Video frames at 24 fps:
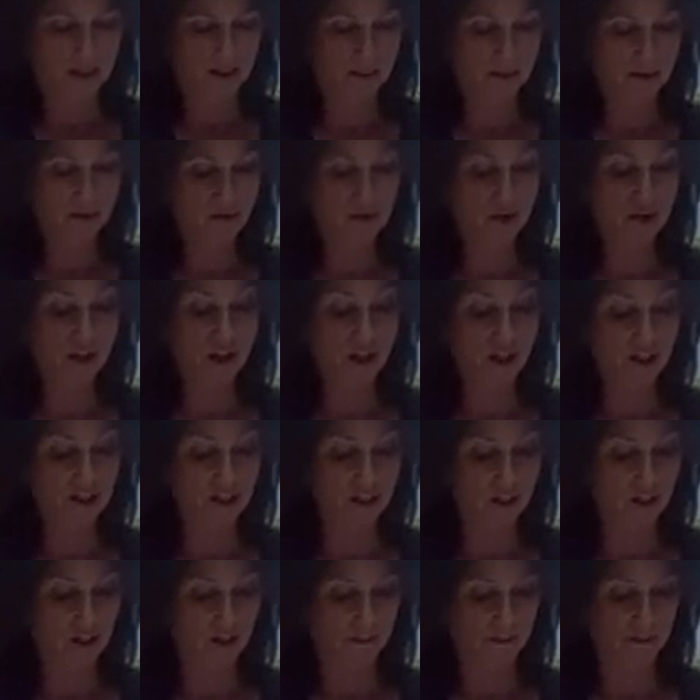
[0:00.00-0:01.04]
Now I'm giving you
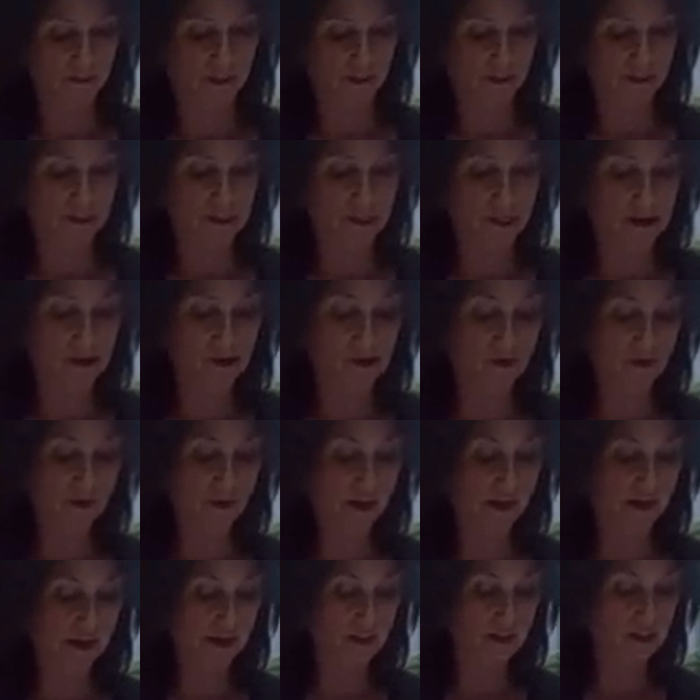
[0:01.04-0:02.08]
lots of options. The other
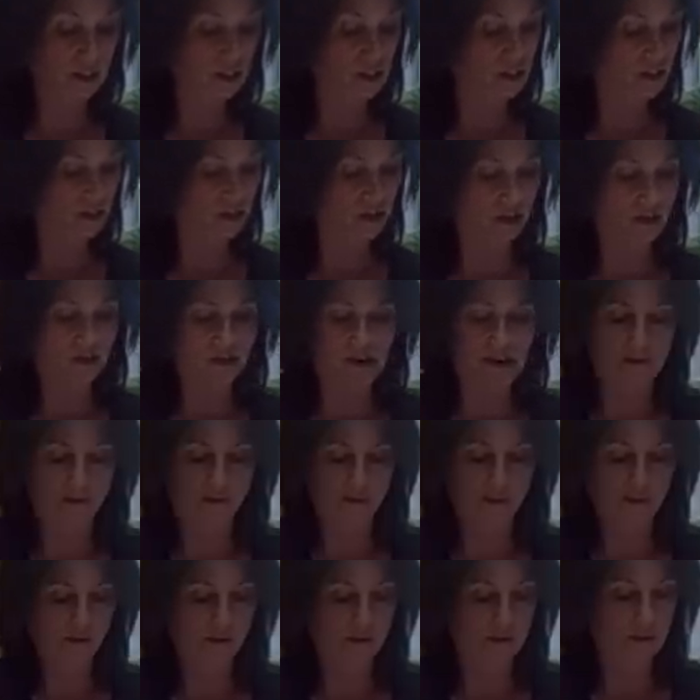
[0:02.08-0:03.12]
thing is you don't
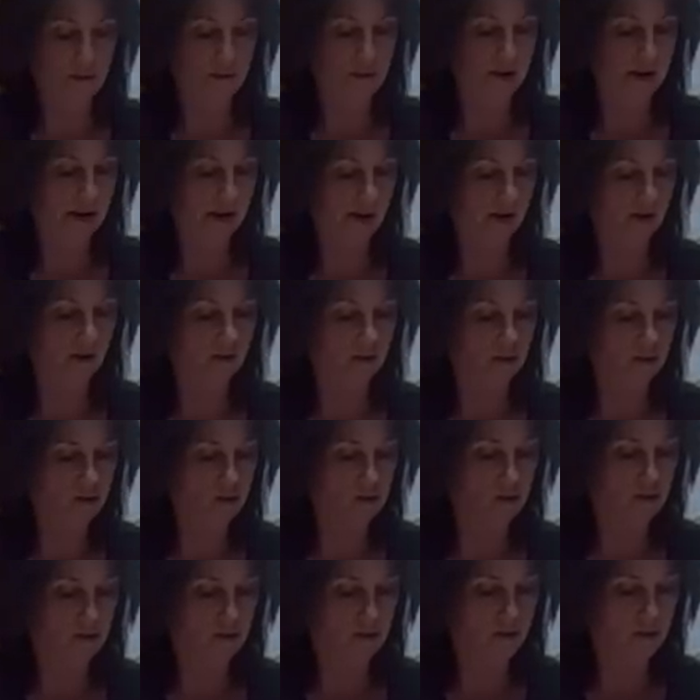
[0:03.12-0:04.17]
have to put them in Pankos
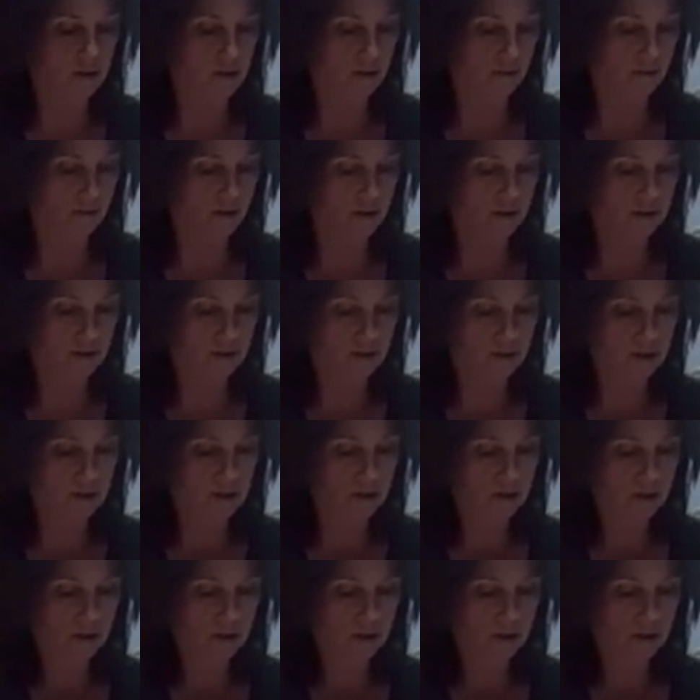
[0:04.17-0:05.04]
crumbs.